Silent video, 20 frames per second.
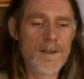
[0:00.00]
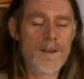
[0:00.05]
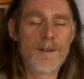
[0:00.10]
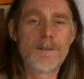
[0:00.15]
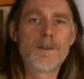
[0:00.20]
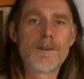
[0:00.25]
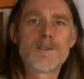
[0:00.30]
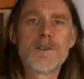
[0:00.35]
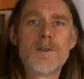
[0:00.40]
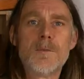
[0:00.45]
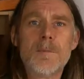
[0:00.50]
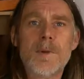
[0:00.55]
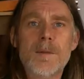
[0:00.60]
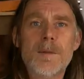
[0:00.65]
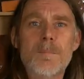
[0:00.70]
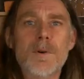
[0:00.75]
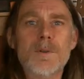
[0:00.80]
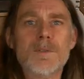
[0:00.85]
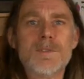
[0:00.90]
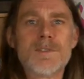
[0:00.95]
I've got too many
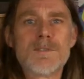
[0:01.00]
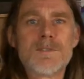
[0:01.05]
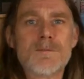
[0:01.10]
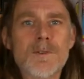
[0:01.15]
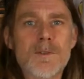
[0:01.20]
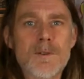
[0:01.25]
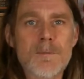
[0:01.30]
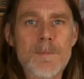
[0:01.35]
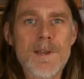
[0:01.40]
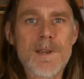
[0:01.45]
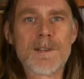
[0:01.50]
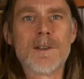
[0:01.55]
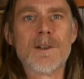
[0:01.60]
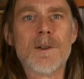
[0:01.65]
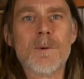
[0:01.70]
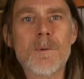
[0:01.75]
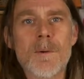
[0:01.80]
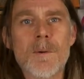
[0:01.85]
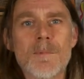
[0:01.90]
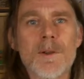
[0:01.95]
buttons in front of me. I don't
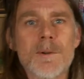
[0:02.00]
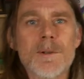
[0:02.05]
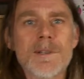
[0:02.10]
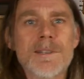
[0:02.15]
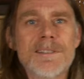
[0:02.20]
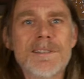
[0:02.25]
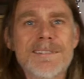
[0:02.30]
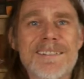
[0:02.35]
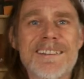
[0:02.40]
know what I'm doing.